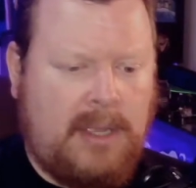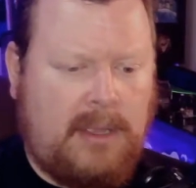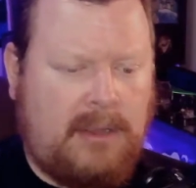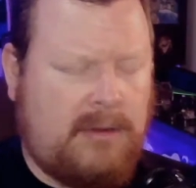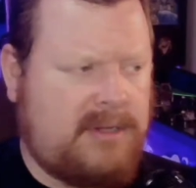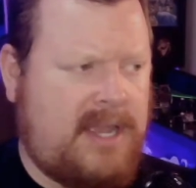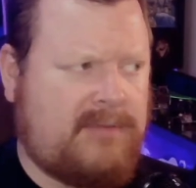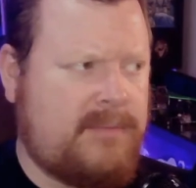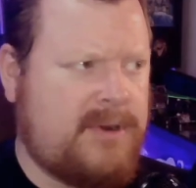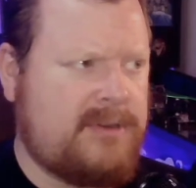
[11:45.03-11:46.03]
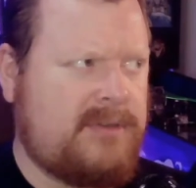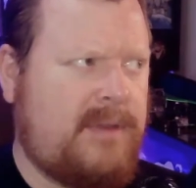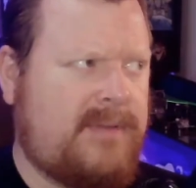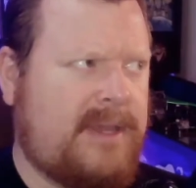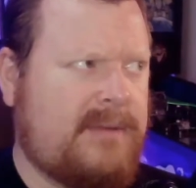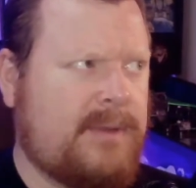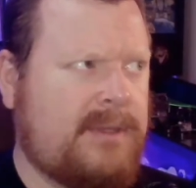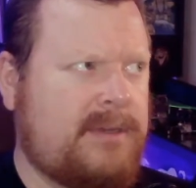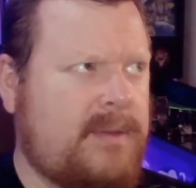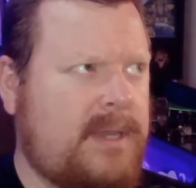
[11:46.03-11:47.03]
Attack from Mars, you haven't had to
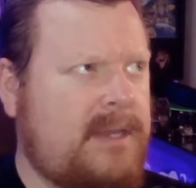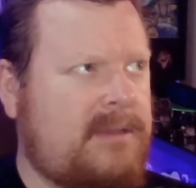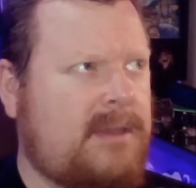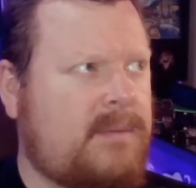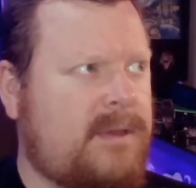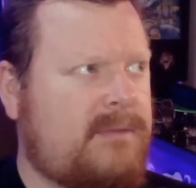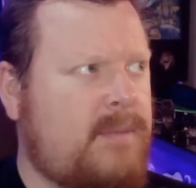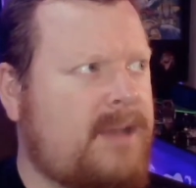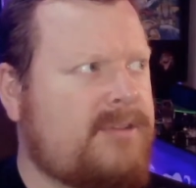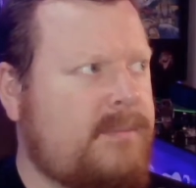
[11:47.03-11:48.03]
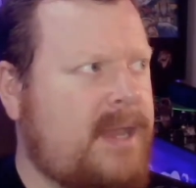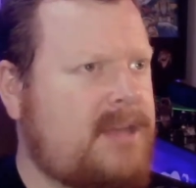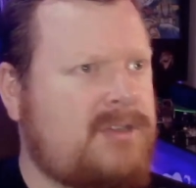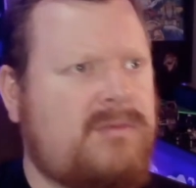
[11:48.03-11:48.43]
really do anything with Monster Bash.